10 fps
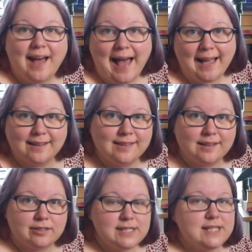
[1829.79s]
Agatha
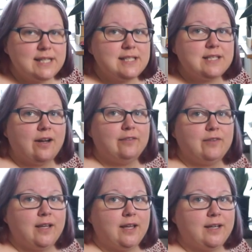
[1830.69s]
Christie, so I
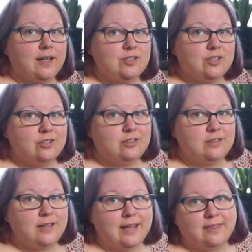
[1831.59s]
feel like I should
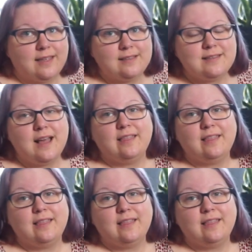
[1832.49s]
get this.